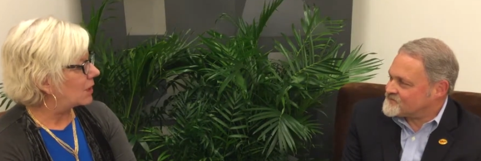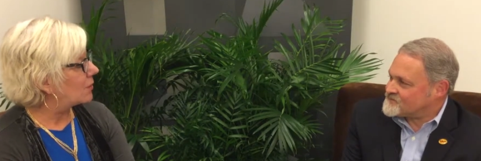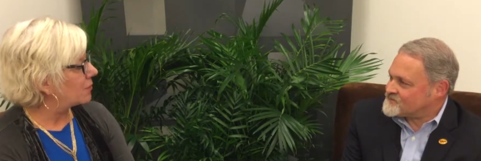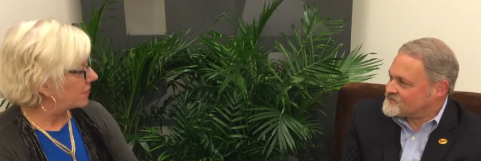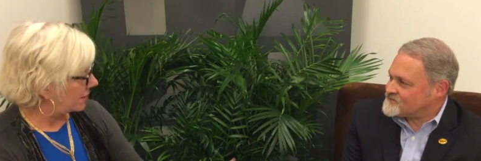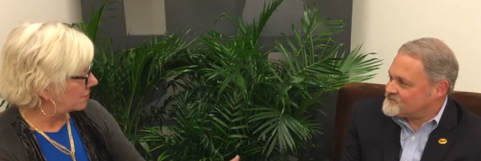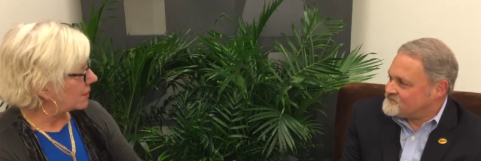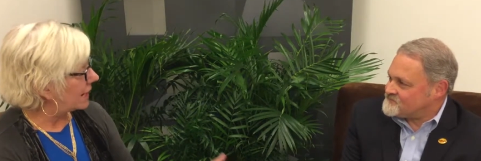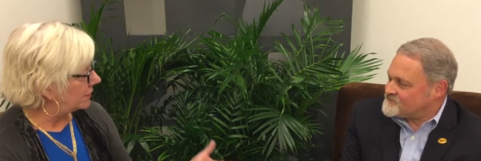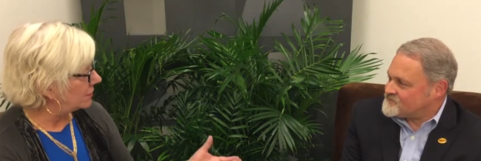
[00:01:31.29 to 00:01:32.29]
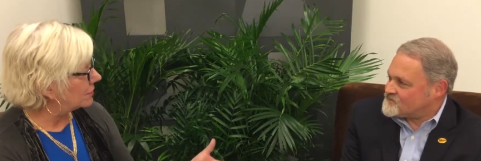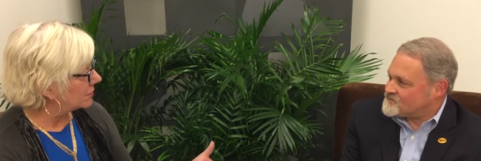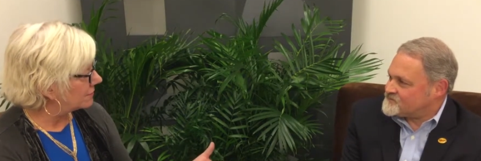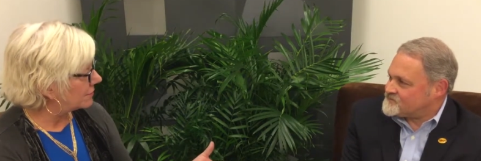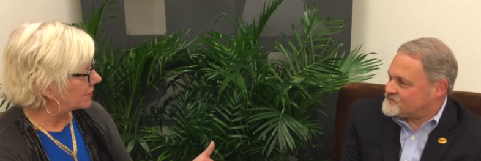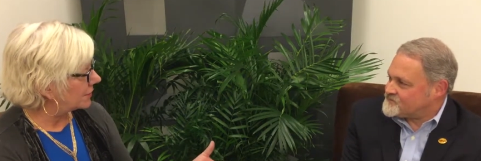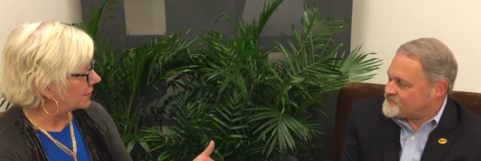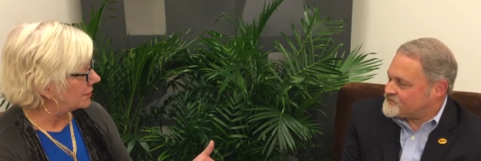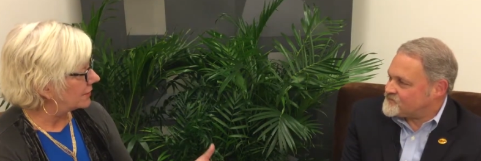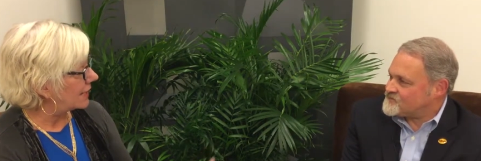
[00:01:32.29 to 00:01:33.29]
Speaker 1: both with the brand new group for
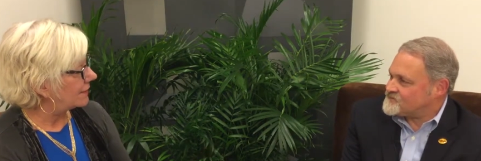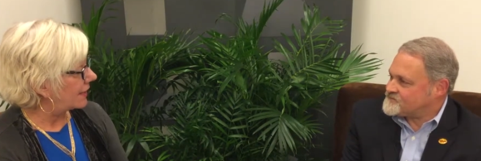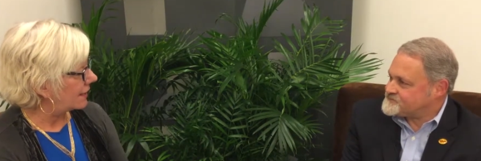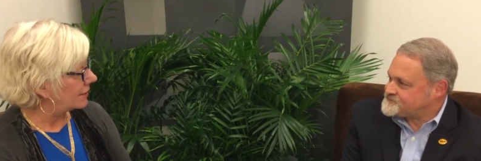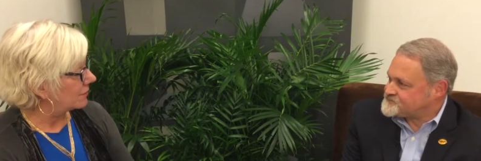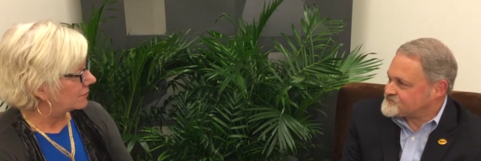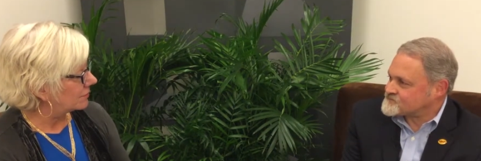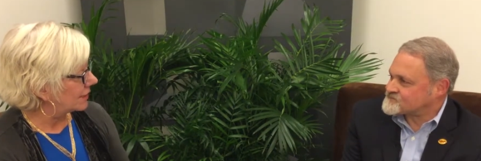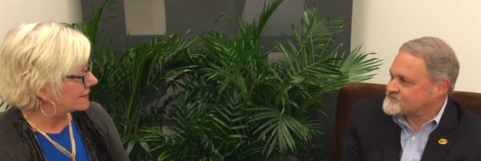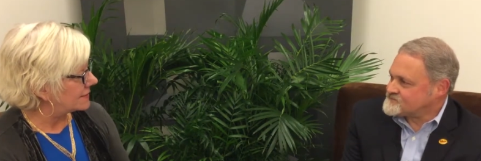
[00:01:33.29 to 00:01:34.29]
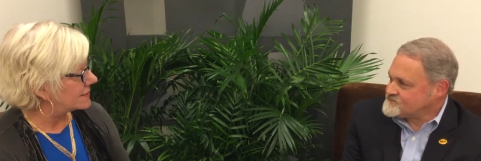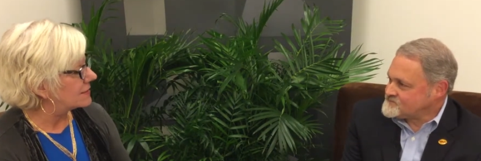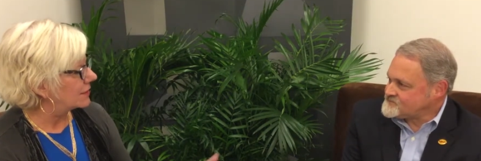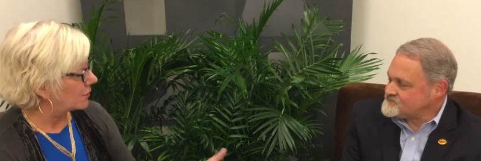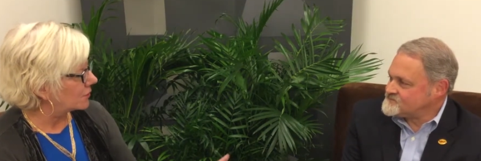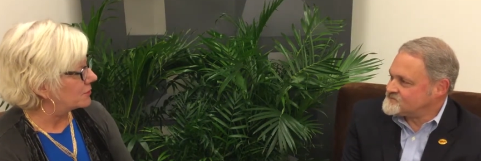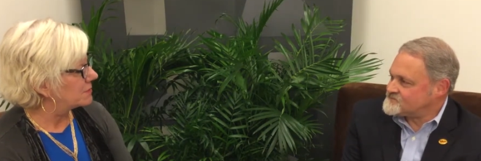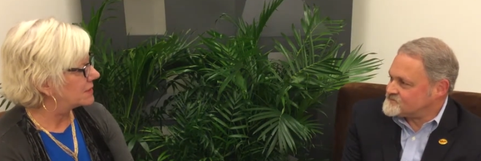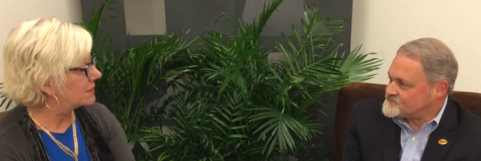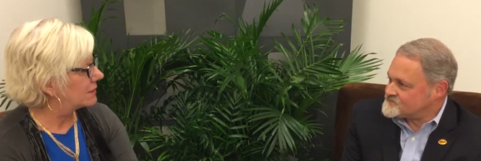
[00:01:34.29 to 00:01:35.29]
you and then existing
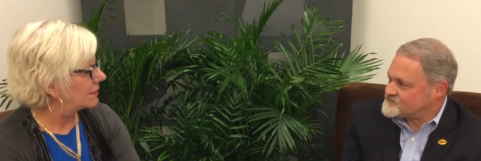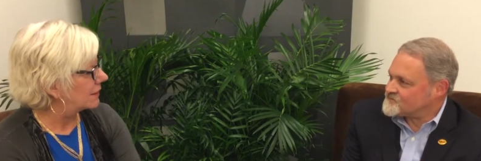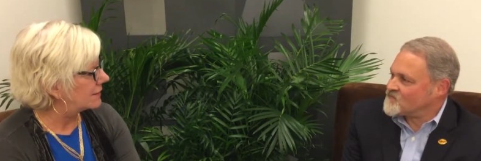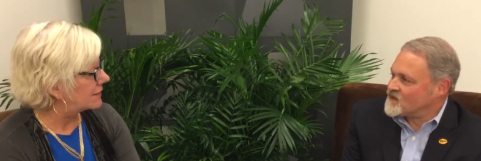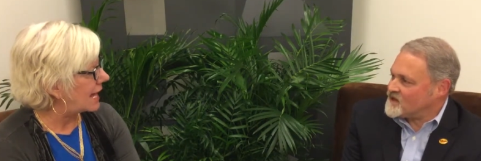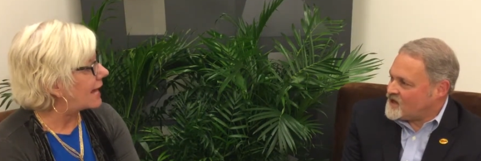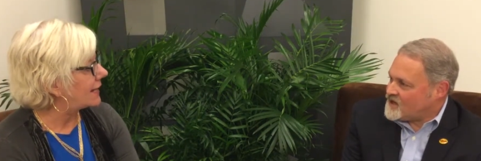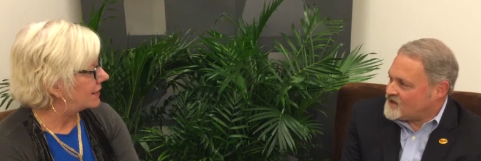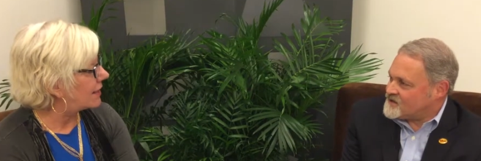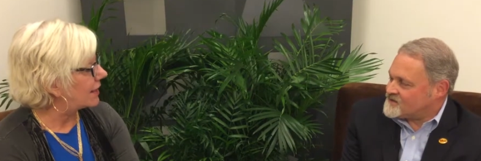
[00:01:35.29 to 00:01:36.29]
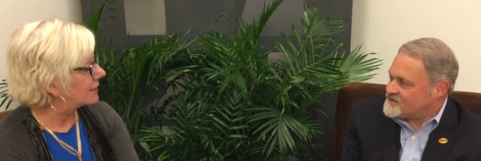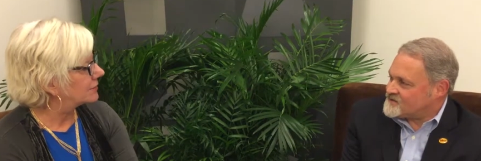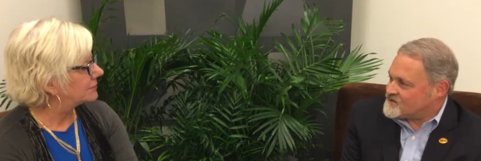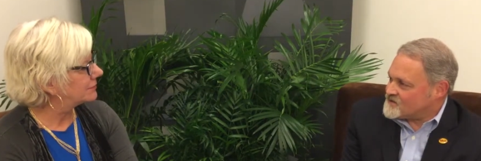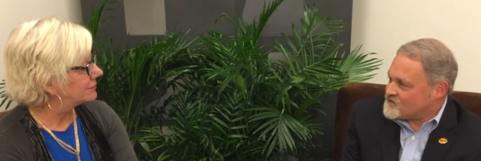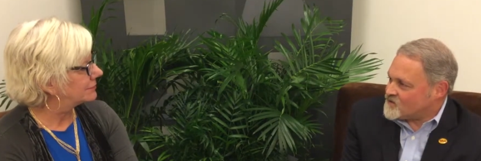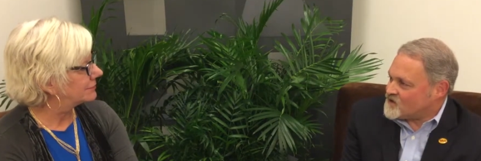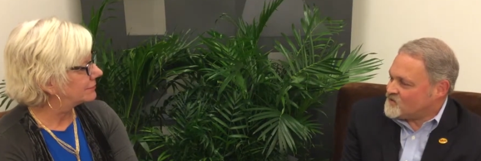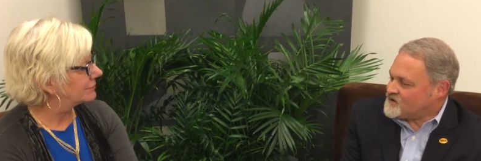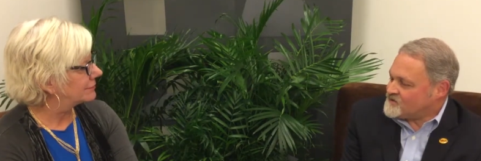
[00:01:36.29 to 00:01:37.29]
groups adding on?
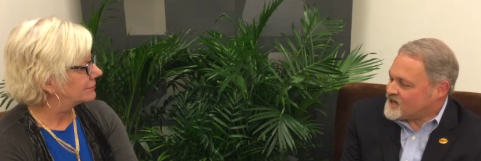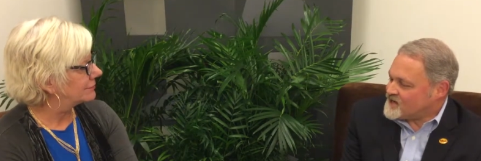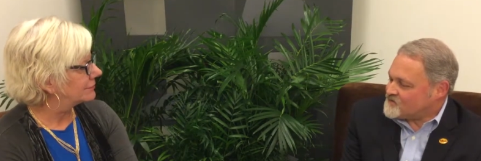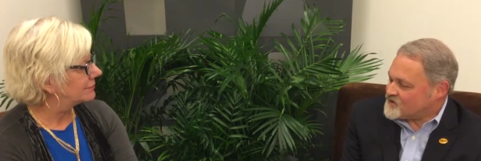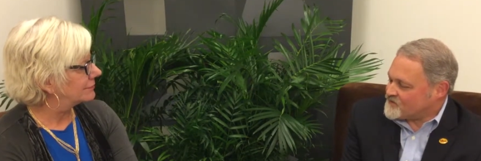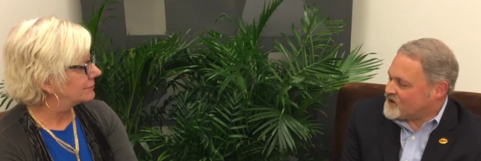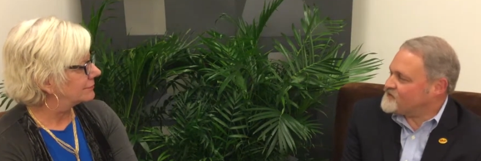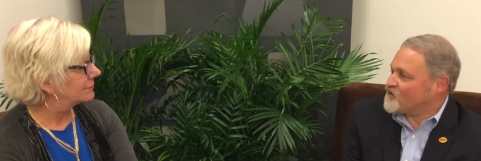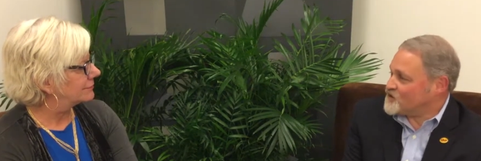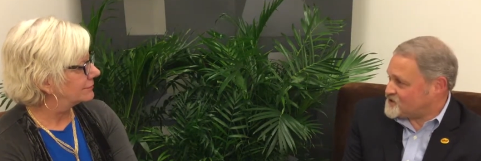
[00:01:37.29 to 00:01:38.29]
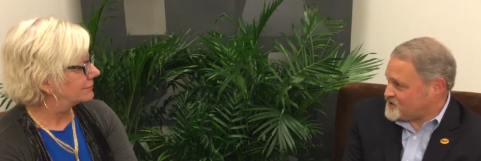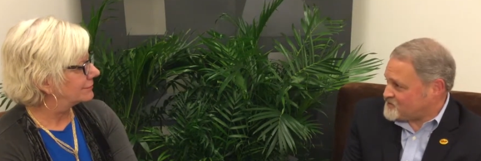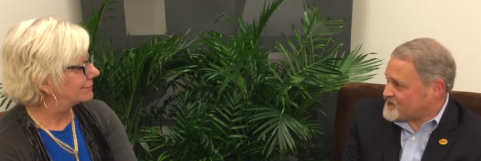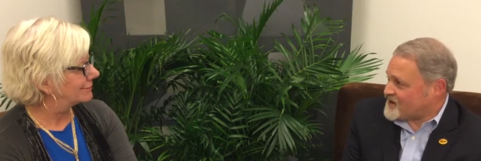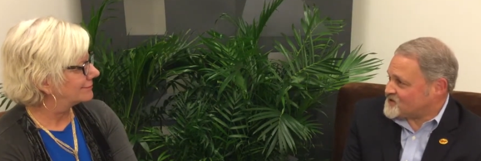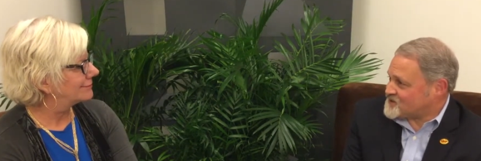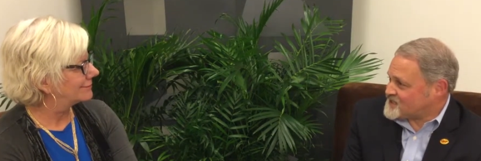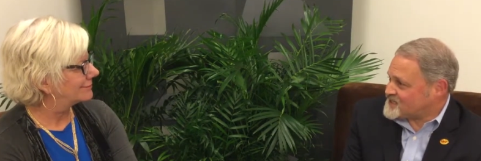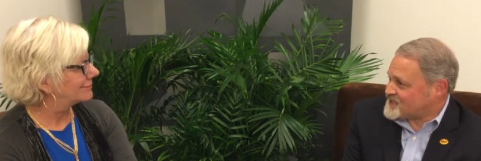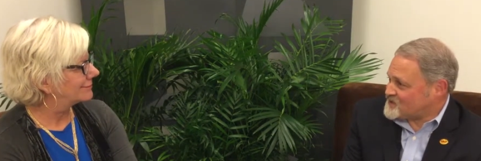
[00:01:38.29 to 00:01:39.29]
Speaker 2: Well, we're, uh, we're very fortunate with our
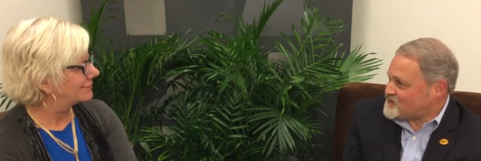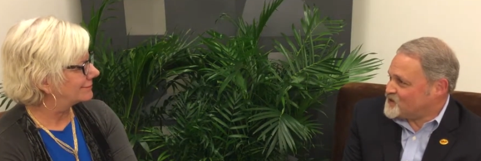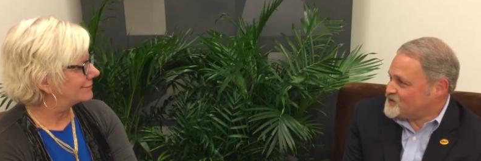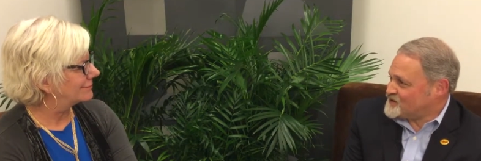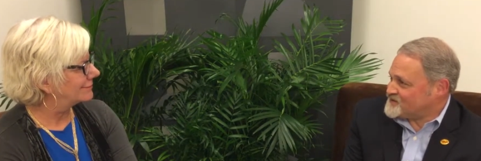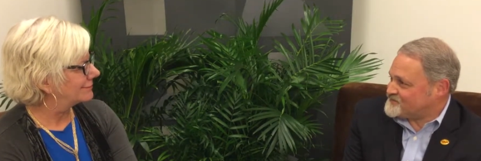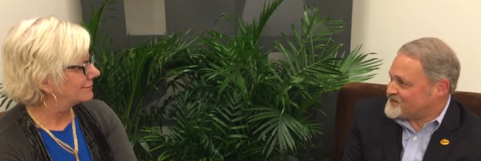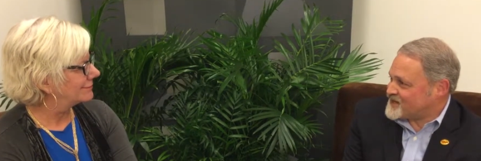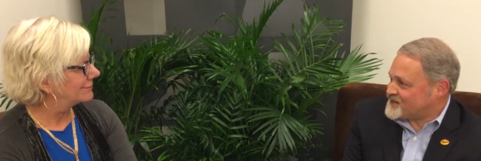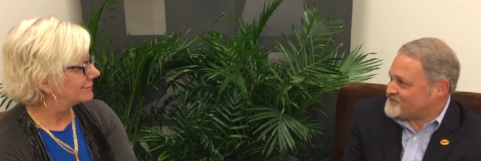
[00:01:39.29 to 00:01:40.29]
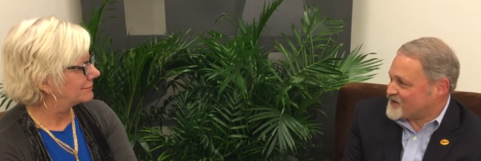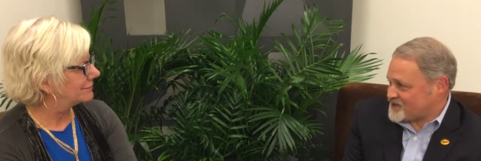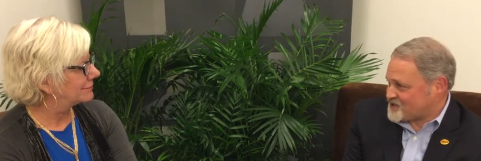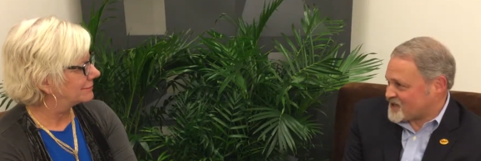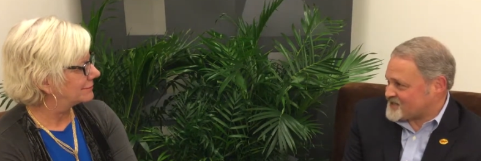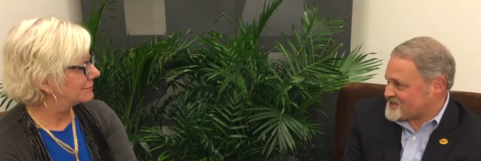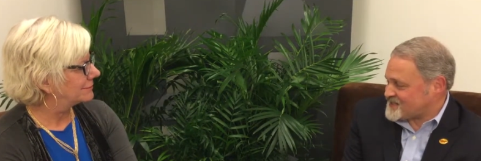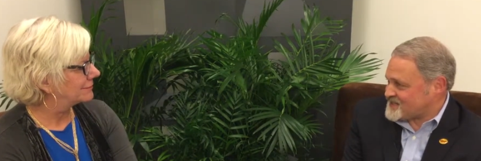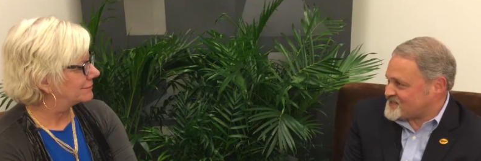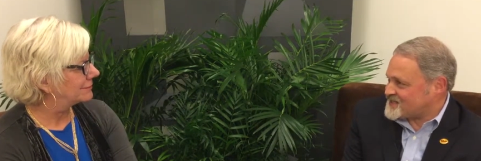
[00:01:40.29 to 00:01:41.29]
existing pool of uh,
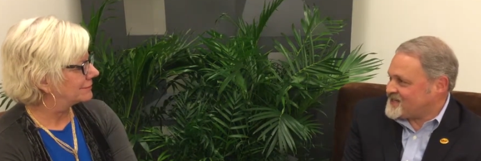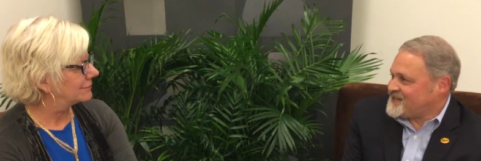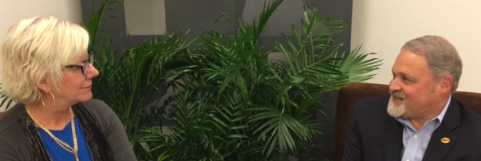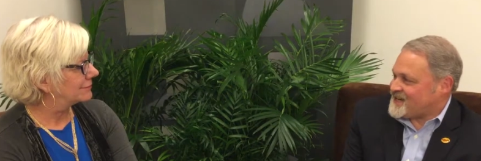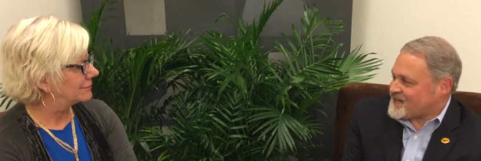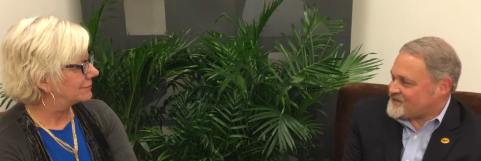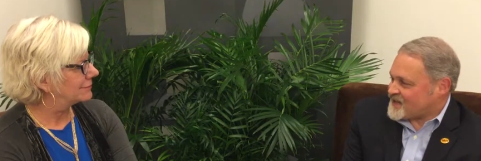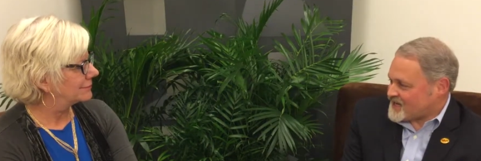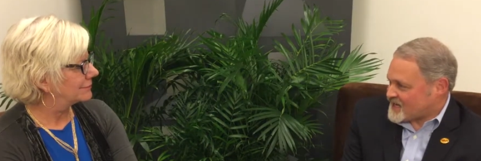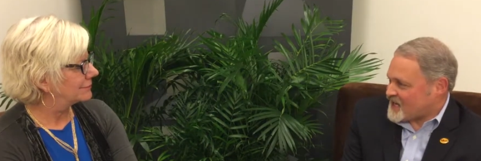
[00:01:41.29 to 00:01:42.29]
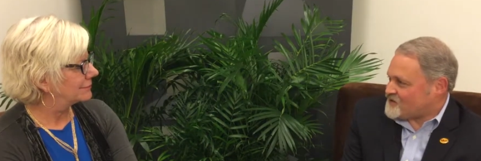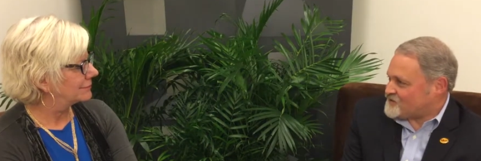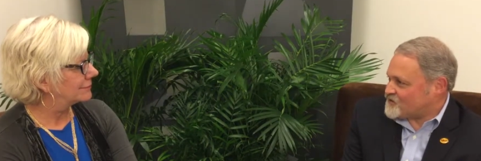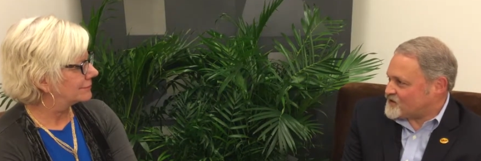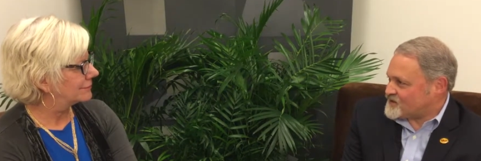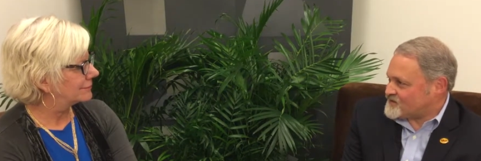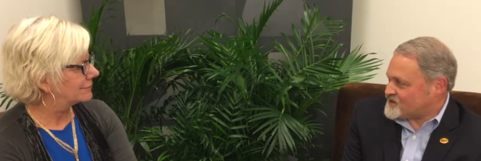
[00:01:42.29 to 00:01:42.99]
franchisees. Uh, they account for a,